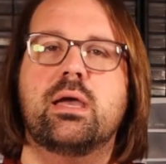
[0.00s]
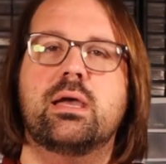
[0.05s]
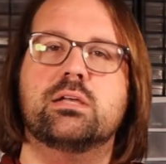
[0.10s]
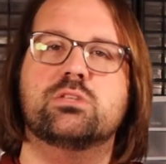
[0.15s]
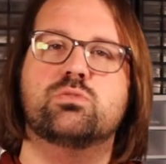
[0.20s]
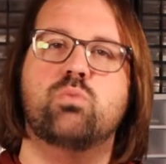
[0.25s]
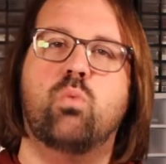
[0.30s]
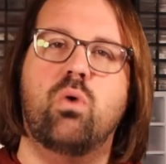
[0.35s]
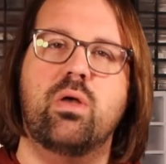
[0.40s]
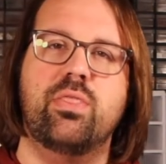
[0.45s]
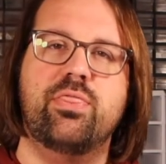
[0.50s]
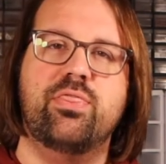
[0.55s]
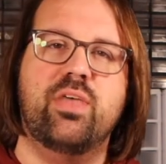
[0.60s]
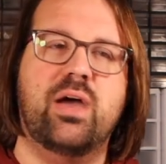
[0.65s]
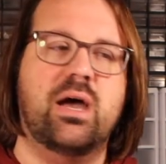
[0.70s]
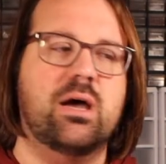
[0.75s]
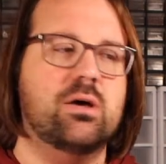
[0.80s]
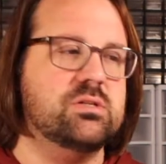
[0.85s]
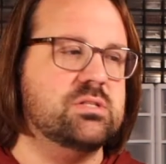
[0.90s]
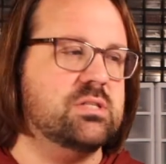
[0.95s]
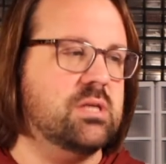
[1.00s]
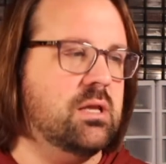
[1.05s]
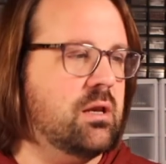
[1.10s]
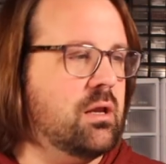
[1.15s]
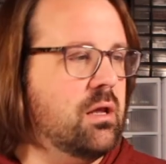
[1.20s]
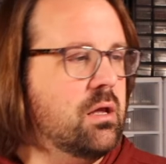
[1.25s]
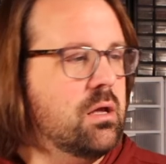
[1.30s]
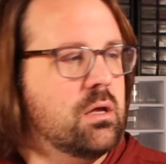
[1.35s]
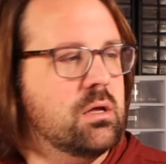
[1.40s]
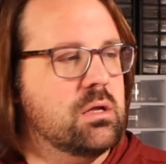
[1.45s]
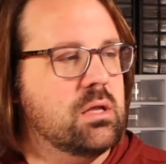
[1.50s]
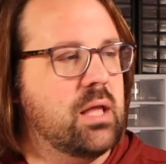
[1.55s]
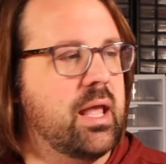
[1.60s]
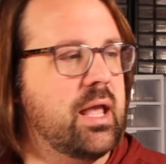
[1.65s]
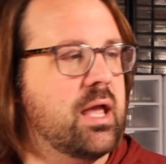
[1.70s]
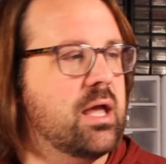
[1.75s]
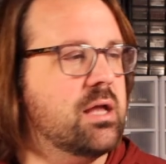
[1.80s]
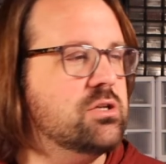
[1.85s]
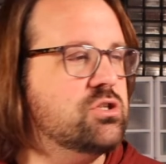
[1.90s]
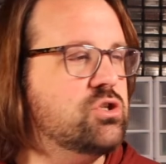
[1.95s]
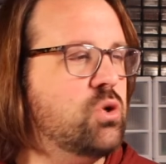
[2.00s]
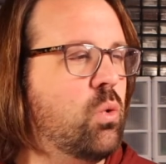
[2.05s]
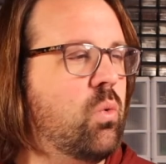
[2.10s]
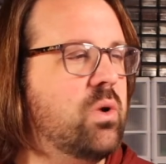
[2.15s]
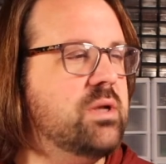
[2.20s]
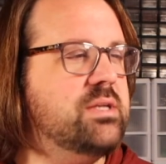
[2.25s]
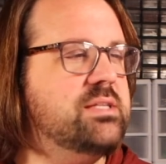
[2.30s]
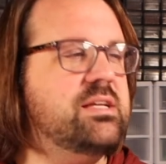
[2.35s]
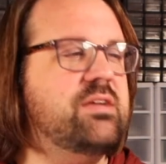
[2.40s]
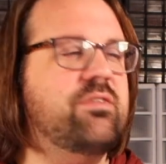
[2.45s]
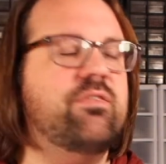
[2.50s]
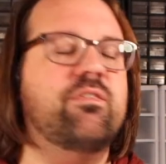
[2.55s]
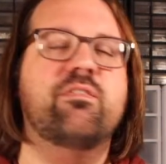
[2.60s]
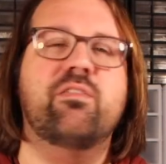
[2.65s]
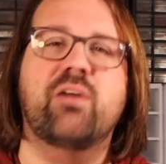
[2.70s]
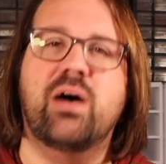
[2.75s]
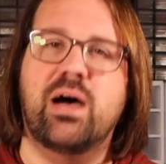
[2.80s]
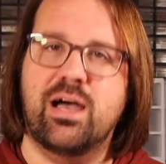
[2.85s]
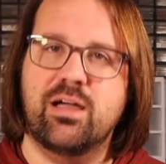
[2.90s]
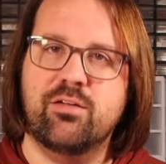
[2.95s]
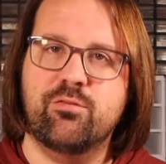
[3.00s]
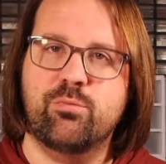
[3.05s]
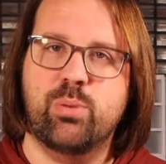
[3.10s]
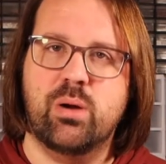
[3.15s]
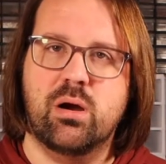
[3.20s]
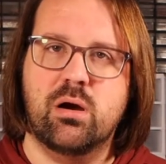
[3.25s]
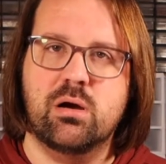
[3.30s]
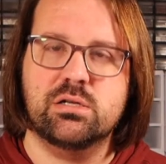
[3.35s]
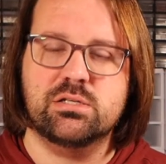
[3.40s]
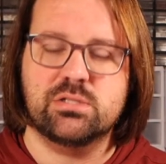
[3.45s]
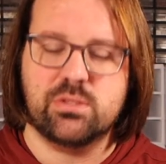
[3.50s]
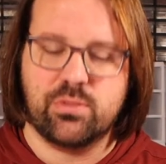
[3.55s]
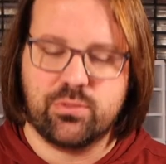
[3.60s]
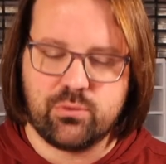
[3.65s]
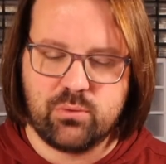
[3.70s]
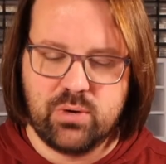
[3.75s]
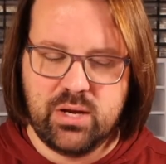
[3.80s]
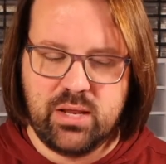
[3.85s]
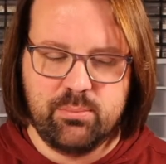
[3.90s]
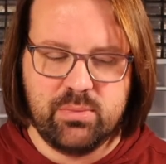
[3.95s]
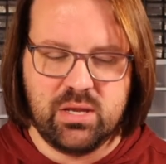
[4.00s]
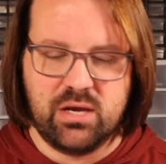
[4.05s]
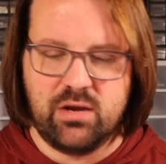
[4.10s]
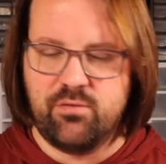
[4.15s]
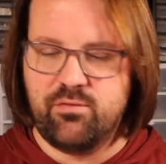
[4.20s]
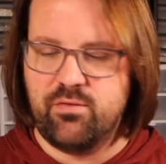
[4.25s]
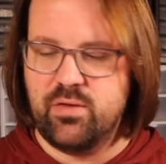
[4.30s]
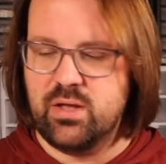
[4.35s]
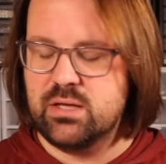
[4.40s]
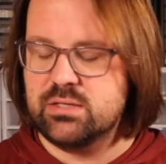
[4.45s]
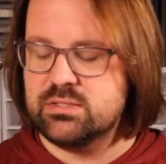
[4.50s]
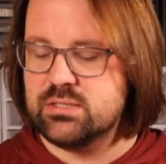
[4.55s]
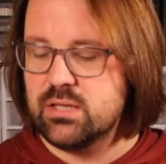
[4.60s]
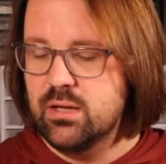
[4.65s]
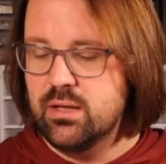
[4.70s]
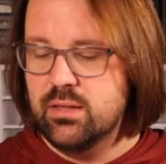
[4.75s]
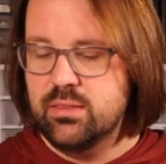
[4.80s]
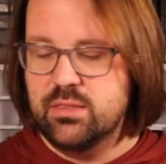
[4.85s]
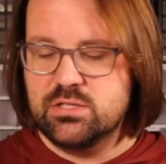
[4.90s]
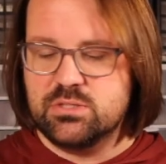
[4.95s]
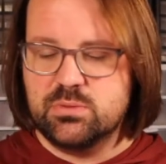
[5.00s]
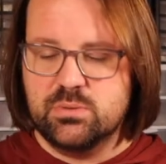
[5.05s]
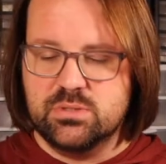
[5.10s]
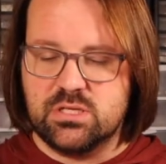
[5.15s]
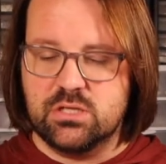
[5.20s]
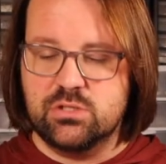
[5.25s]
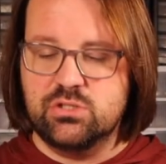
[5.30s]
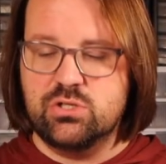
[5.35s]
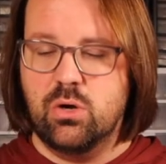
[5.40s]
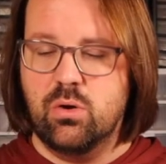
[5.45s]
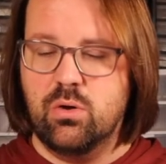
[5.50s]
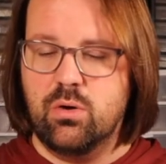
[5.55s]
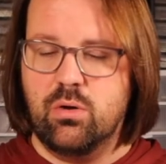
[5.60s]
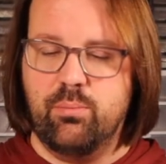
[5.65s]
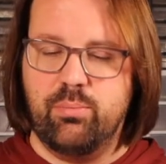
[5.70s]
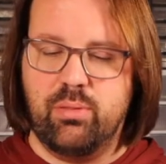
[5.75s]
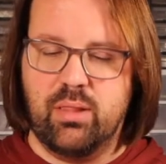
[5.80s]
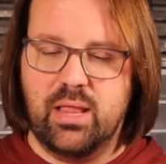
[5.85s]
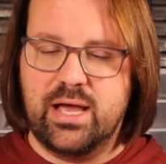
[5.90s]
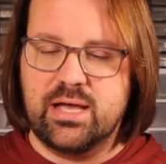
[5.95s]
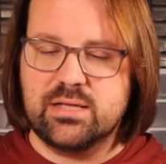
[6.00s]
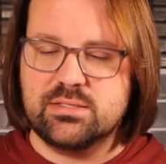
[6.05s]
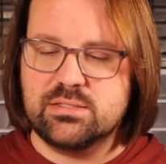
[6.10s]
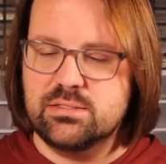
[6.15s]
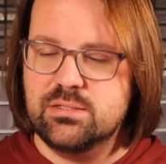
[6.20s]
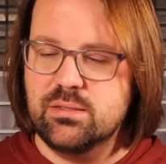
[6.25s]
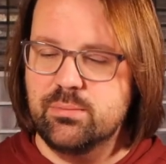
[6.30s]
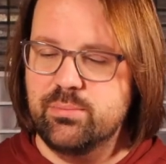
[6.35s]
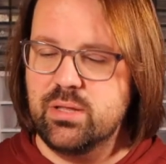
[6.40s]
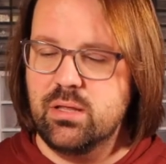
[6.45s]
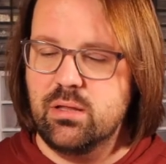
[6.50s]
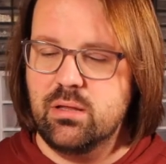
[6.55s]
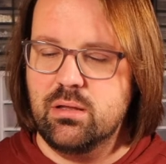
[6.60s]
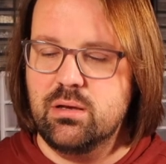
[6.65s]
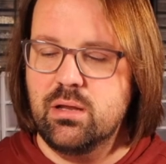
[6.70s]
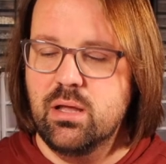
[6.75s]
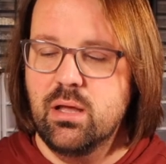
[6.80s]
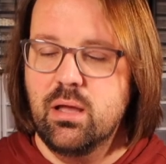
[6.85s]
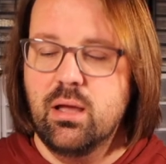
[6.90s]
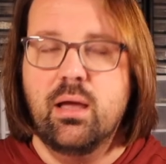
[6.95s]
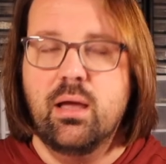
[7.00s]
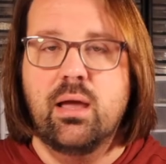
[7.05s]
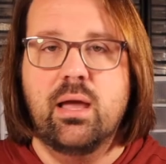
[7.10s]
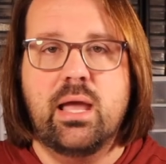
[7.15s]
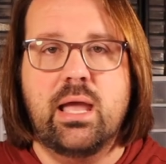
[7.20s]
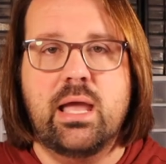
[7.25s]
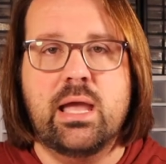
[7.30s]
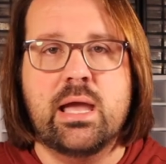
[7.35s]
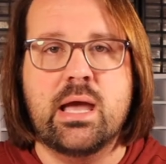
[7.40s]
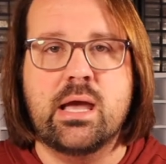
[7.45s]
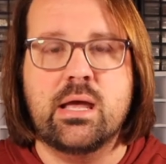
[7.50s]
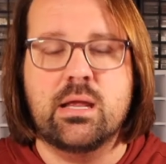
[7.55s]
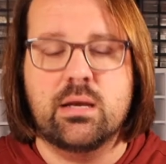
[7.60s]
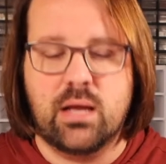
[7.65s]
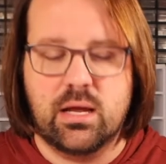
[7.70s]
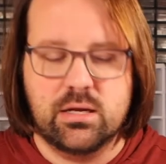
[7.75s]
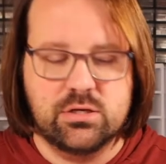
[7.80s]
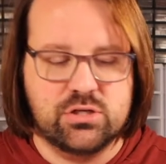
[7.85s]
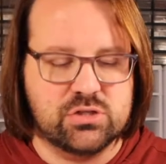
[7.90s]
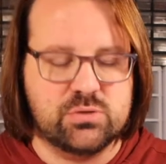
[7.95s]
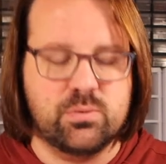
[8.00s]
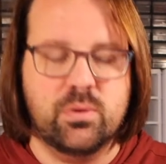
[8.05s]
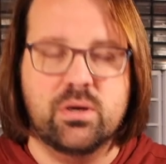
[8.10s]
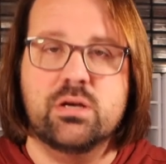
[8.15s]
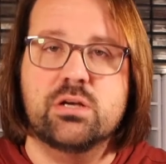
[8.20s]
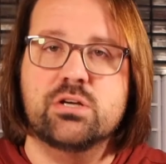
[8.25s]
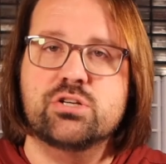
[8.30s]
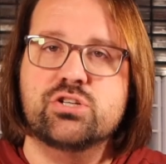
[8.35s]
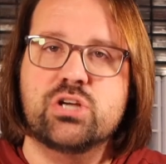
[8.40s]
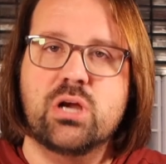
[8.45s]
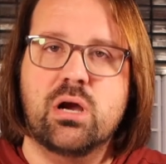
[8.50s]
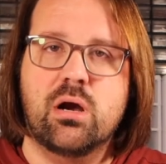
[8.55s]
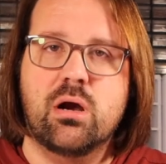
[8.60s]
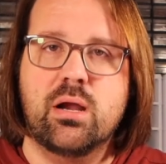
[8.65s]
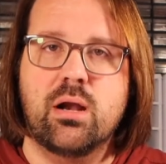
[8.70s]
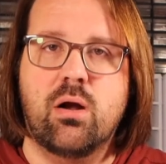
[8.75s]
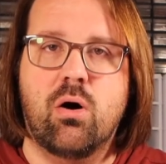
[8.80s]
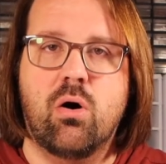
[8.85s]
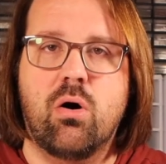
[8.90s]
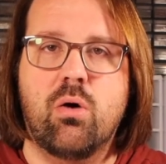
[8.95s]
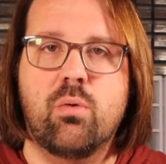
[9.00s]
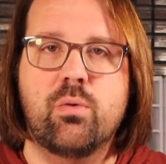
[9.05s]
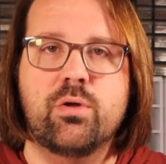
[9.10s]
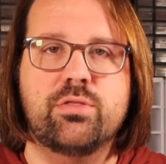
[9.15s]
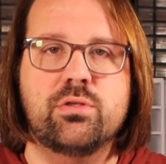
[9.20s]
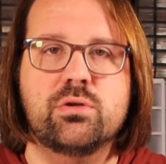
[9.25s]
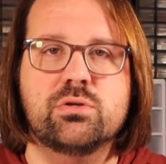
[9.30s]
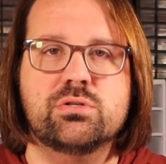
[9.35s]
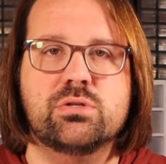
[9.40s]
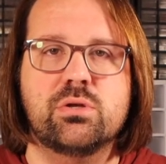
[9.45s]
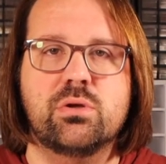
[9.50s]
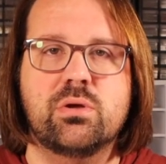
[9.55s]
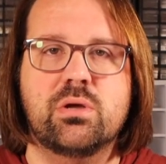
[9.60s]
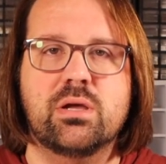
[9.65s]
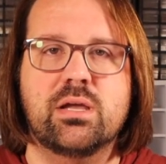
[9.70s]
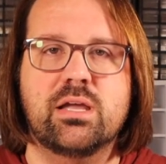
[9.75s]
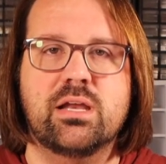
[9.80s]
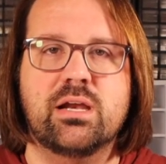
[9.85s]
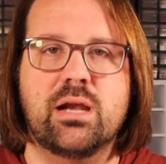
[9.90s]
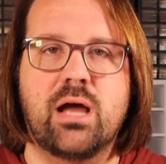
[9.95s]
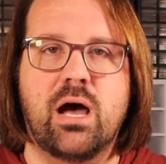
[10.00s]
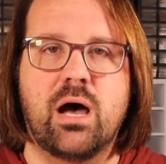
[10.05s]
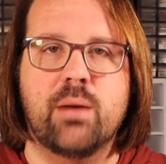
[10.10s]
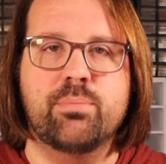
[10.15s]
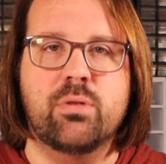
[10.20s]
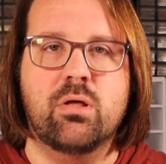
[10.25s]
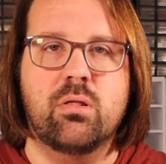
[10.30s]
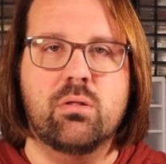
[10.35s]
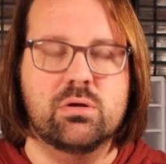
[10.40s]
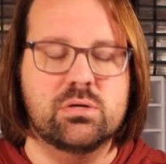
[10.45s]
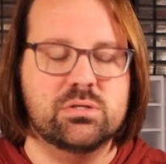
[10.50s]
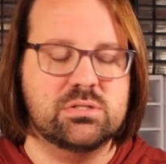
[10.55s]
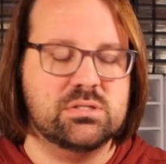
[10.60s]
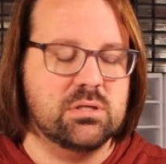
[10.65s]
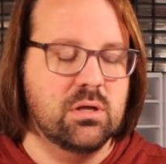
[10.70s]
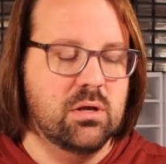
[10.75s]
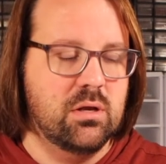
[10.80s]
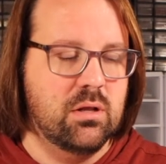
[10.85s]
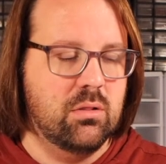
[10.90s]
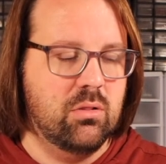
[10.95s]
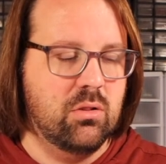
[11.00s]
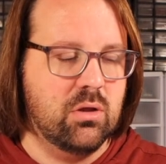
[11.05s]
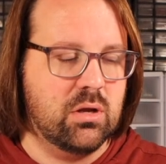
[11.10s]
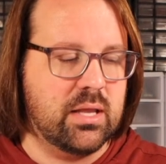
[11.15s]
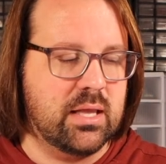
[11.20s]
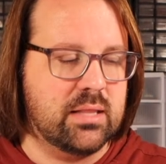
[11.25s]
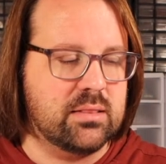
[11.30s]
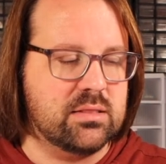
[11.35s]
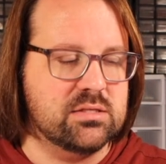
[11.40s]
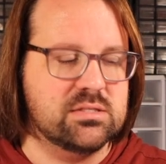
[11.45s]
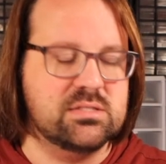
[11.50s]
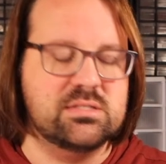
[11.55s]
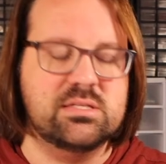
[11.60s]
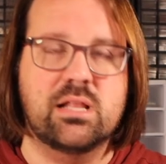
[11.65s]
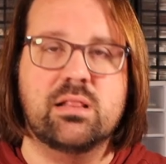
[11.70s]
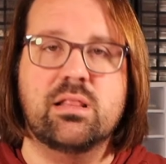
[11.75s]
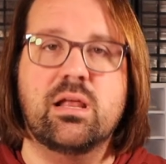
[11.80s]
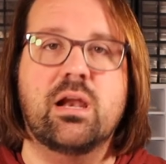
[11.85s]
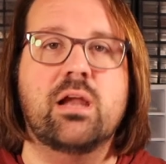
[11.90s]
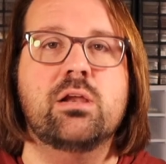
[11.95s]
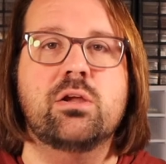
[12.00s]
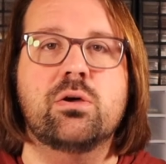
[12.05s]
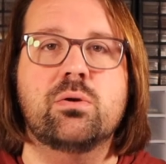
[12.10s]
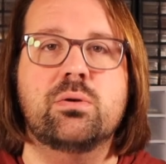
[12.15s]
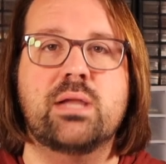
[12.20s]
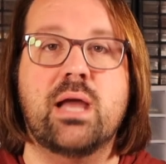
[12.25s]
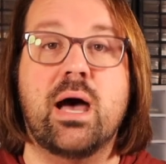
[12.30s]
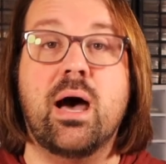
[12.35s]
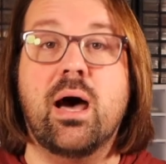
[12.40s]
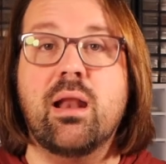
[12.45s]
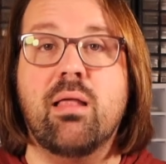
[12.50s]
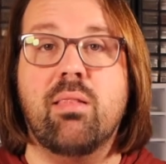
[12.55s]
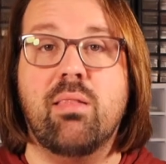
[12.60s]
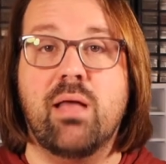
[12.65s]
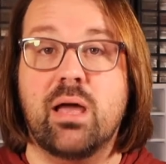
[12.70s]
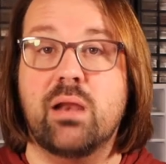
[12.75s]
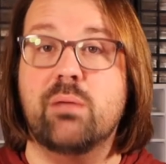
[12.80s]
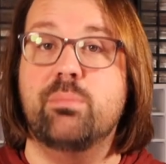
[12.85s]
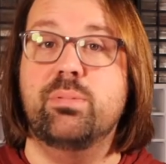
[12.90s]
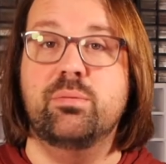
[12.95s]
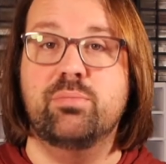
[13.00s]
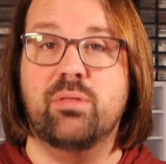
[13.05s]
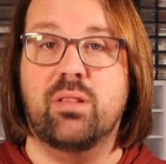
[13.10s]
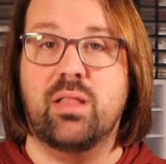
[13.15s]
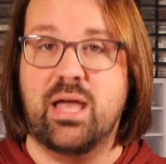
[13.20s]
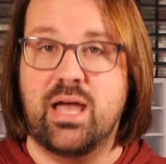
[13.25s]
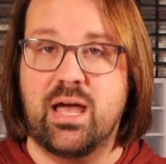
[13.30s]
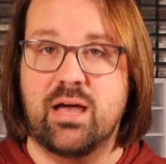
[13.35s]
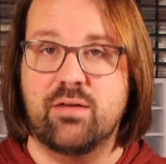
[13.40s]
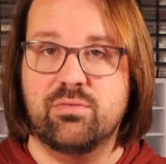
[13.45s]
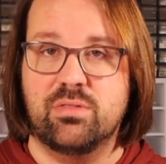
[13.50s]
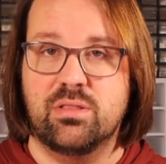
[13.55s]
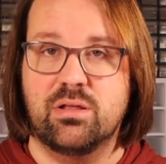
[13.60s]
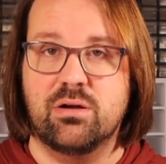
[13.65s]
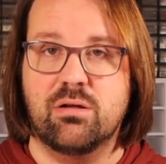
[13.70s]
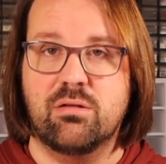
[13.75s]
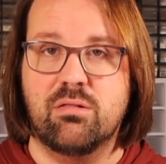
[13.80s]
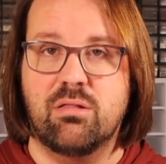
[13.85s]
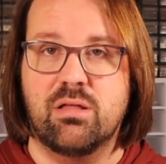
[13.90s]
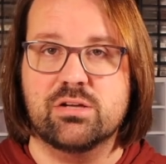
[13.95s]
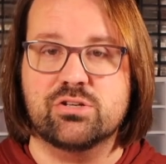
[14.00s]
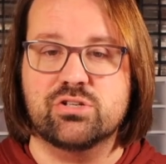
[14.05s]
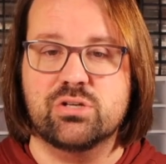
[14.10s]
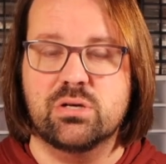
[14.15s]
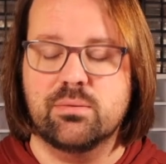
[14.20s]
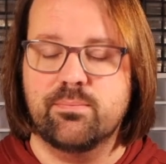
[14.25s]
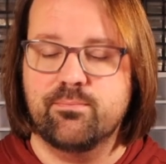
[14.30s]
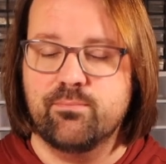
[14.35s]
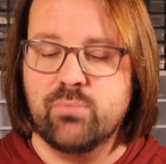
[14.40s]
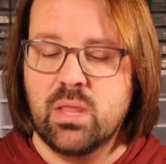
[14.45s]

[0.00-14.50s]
It's 1,025 parts, 3 minifigs. This was a total blast to build, and I just wanted to share it all with you so you could get an up-close look at this set that I know not a lot of people have in their collection.